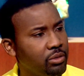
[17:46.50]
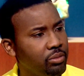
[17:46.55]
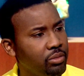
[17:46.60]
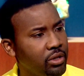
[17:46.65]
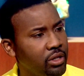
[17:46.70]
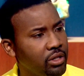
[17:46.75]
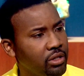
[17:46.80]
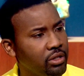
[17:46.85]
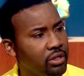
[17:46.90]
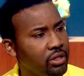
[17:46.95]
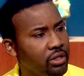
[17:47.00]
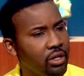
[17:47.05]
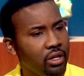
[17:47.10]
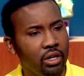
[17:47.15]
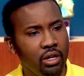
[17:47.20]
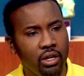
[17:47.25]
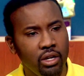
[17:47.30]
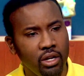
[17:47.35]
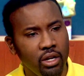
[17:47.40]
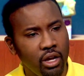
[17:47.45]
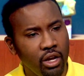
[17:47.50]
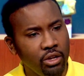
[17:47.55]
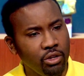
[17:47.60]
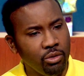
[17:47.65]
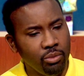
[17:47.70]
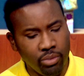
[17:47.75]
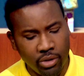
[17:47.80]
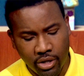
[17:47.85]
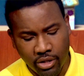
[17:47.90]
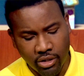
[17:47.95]
to pitch, and
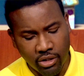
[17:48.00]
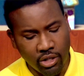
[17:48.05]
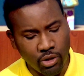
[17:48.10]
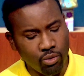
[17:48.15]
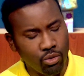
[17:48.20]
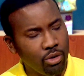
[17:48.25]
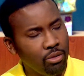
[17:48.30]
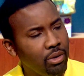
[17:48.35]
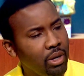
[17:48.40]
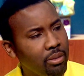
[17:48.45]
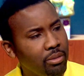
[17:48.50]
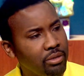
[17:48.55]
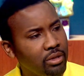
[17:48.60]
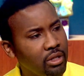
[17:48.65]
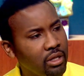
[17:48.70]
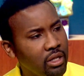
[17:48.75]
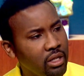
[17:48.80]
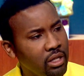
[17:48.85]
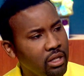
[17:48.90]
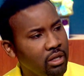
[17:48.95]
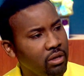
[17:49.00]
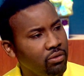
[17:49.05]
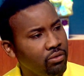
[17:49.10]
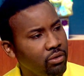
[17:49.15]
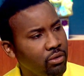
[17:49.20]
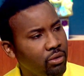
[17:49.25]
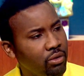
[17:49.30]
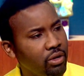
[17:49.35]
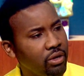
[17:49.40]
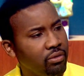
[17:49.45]
you pitch and you want to be able to leave
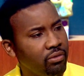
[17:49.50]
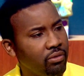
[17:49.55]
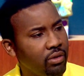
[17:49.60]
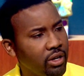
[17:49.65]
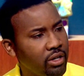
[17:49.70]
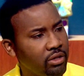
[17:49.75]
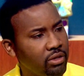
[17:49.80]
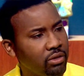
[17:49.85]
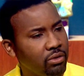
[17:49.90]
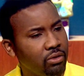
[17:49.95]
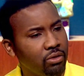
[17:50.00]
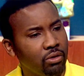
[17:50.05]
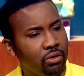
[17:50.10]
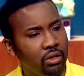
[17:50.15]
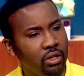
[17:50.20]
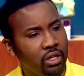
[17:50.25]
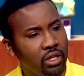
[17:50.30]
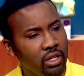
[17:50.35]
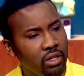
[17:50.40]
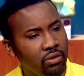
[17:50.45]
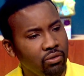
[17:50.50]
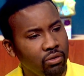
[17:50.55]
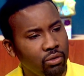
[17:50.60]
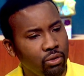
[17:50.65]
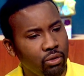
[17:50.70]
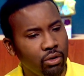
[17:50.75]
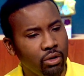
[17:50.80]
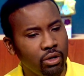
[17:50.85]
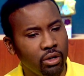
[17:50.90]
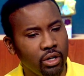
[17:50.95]
your investor or leave
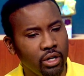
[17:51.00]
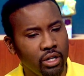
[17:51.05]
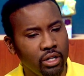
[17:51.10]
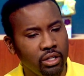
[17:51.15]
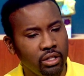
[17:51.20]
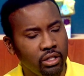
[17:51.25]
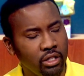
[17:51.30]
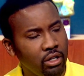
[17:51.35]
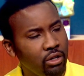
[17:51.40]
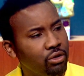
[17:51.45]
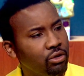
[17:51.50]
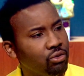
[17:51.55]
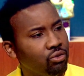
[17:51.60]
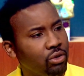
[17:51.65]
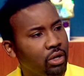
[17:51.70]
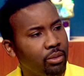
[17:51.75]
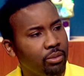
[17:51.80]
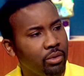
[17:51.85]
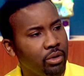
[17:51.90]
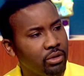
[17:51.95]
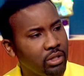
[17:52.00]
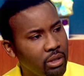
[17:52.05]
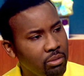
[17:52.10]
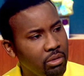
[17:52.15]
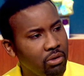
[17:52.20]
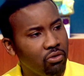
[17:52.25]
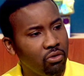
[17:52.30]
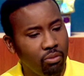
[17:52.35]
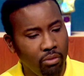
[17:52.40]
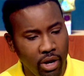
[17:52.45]
your sales rep
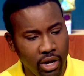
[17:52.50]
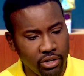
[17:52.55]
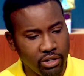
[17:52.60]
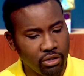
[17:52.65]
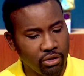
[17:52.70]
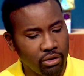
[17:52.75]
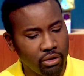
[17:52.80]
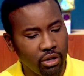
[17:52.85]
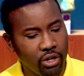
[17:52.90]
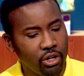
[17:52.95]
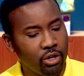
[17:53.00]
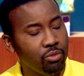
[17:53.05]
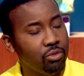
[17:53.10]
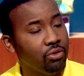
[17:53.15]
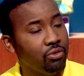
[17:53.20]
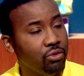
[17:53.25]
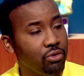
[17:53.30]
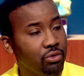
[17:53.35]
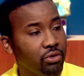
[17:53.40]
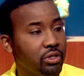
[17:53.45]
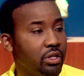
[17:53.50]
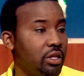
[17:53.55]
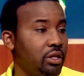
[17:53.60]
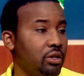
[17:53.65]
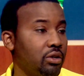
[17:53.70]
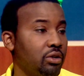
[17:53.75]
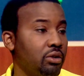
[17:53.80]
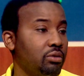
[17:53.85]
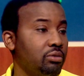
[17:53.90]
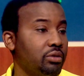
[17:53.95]
some information so they can peruse it at
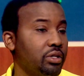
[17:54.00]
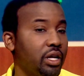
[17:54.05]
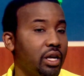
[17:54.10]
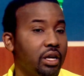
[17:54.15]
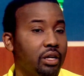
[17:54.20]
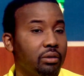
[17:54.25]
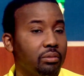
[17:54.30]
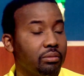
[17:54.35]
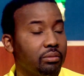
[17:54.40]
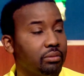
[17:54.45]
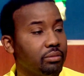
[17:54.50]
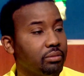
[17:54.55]
their own time.